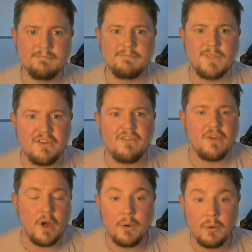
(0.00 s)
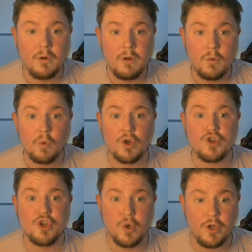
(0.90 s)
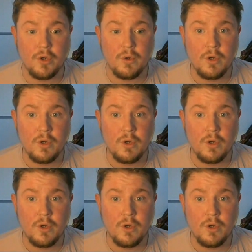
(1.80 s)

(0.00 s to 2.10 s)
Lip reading: This is how. We're going to show you a